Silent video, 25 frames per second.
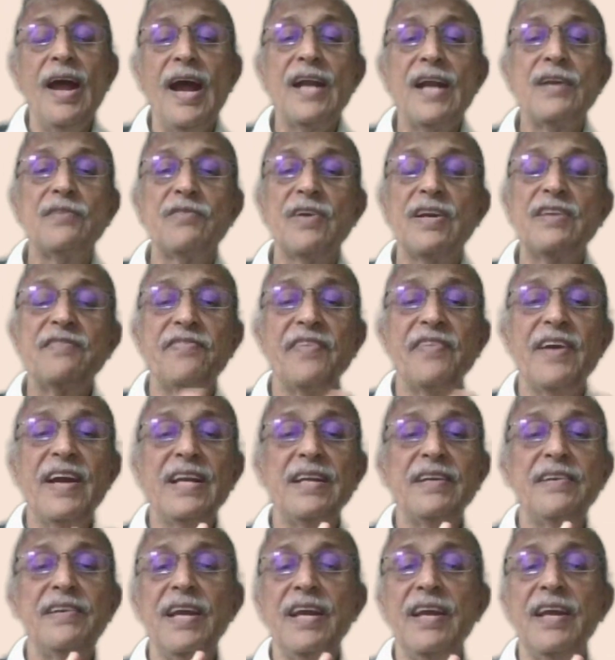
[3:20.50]
And one
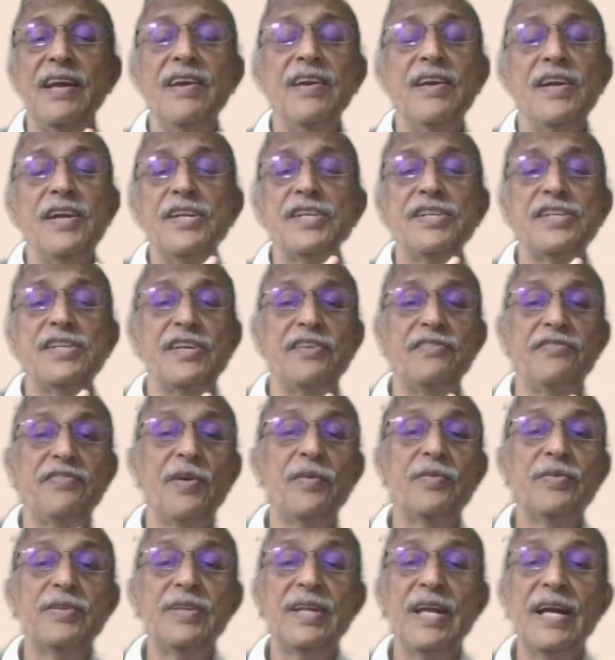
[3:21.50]
fine day, she
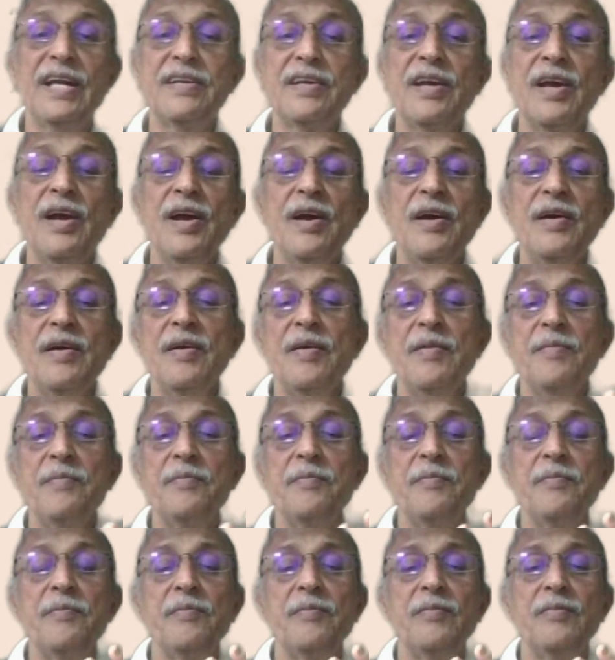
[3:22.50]
found that
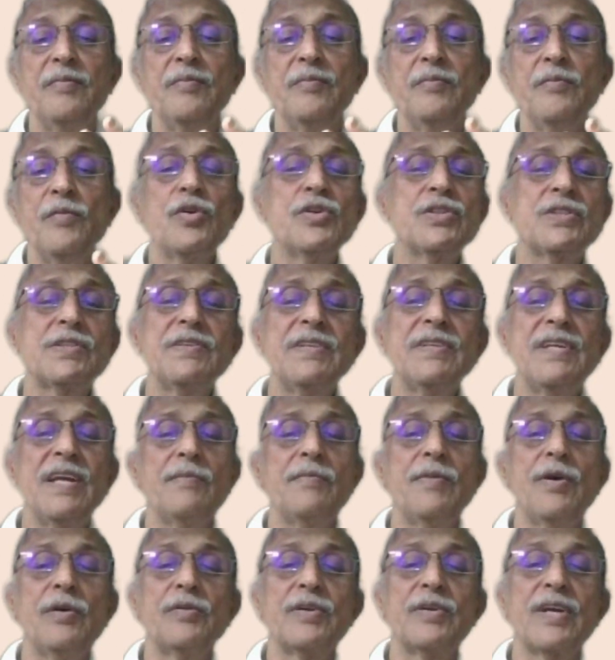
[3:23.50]
most of the
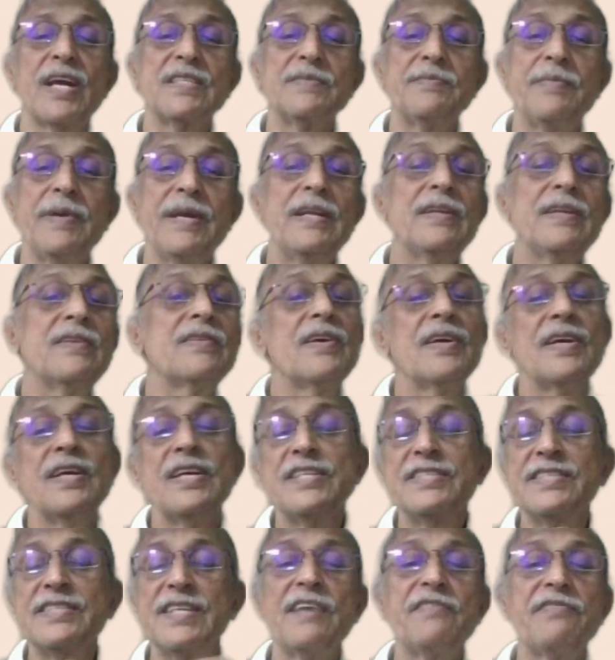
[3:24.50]
amount has been
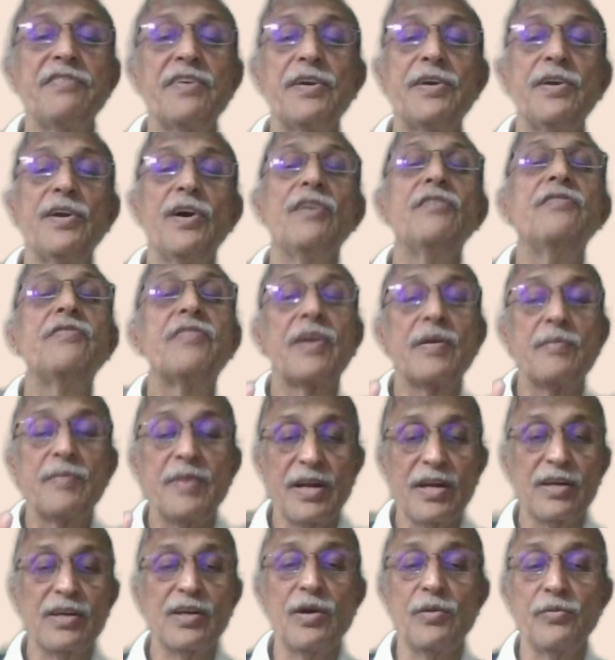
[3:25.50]
siphoned off from
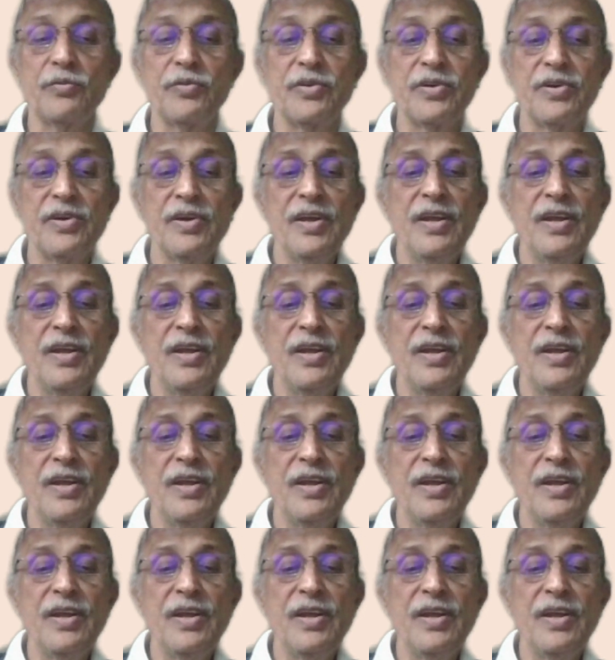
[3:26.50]
her account.